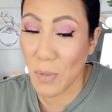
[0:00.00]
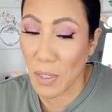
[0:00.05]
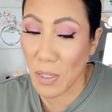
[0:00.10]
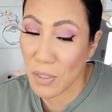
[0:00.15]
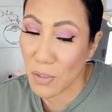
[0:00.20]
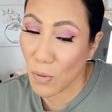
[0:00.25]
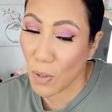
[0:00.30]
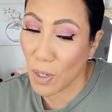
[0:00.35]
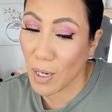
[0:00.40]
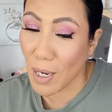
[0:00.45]

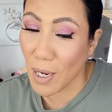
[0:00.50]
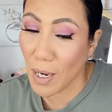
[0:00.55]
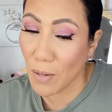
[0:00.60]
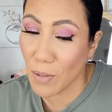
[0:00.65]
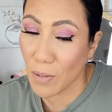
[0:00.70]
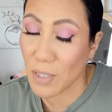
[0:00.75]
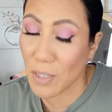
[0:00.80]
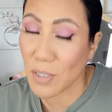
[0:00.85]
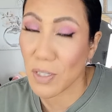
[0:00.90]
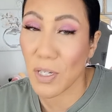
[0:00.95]
It's right now
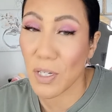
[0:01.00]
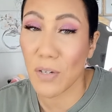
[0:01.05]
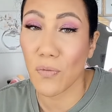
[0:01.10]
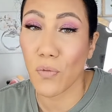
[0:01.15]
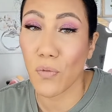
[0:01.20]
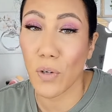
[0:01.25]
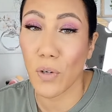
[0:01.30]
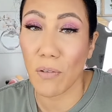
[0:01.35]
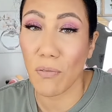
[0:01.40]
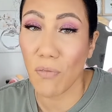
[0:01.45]
it is
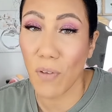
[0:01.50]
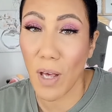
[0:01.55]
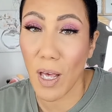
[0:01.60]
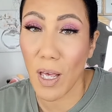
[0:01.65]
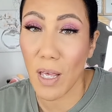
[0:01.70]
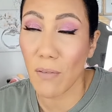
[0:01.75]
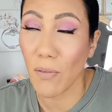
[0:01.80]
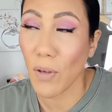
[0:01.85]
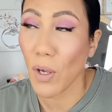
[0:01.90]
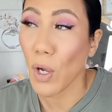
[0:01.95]

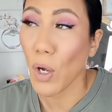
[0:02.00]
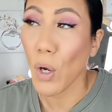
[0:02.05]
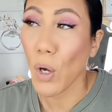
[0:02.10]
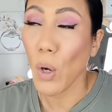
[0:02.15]
1045